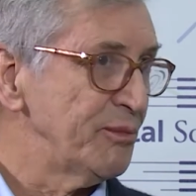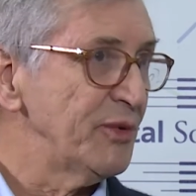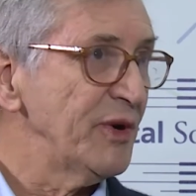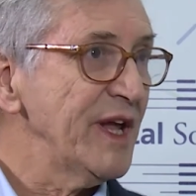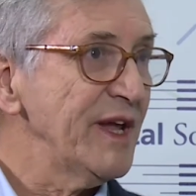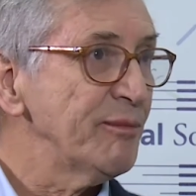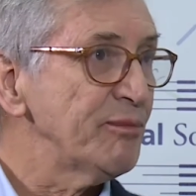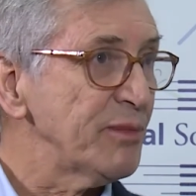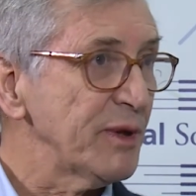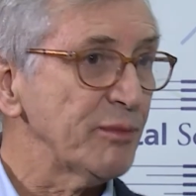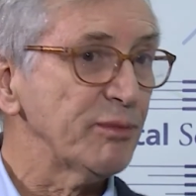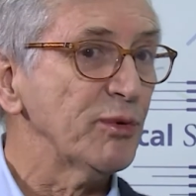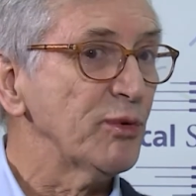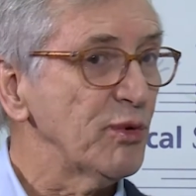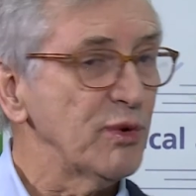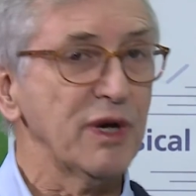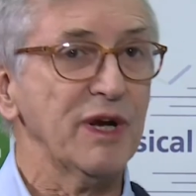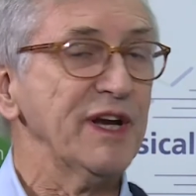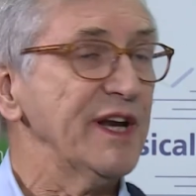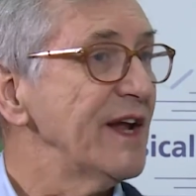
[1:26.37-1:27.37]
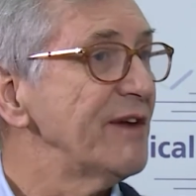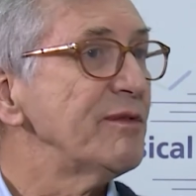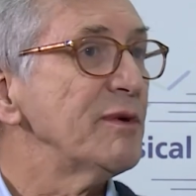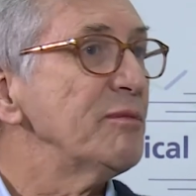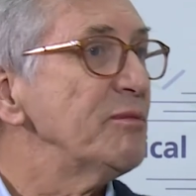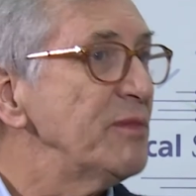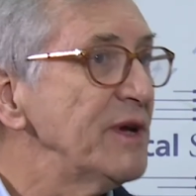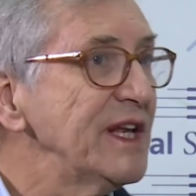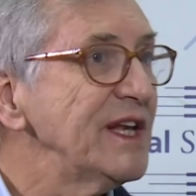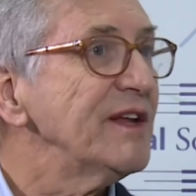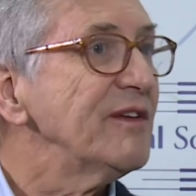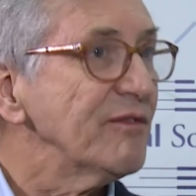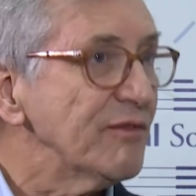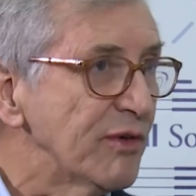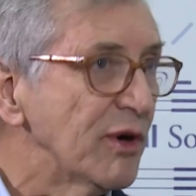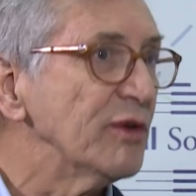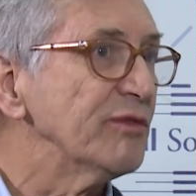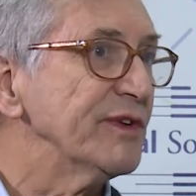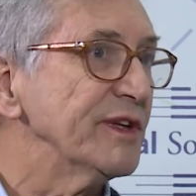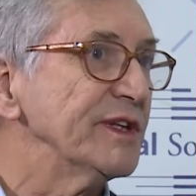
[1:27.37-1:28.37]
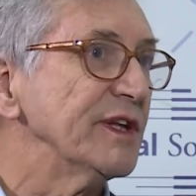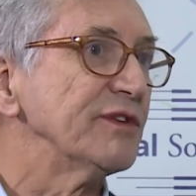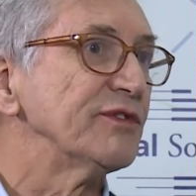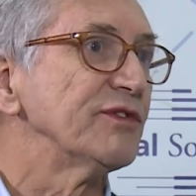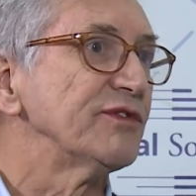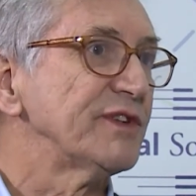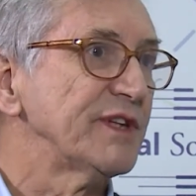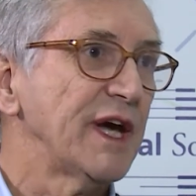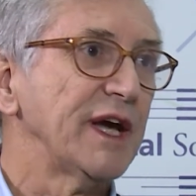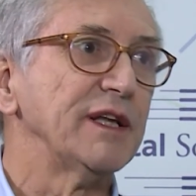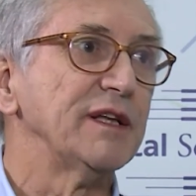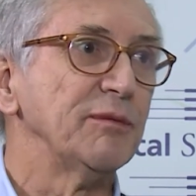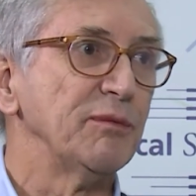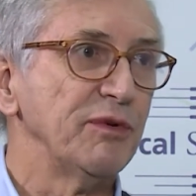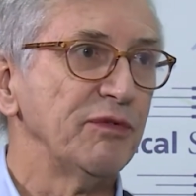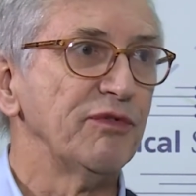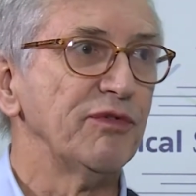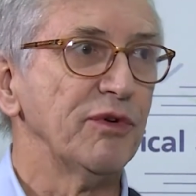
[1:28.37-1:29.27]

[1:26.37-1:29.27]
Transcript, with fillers: bring people who have never been involved in the society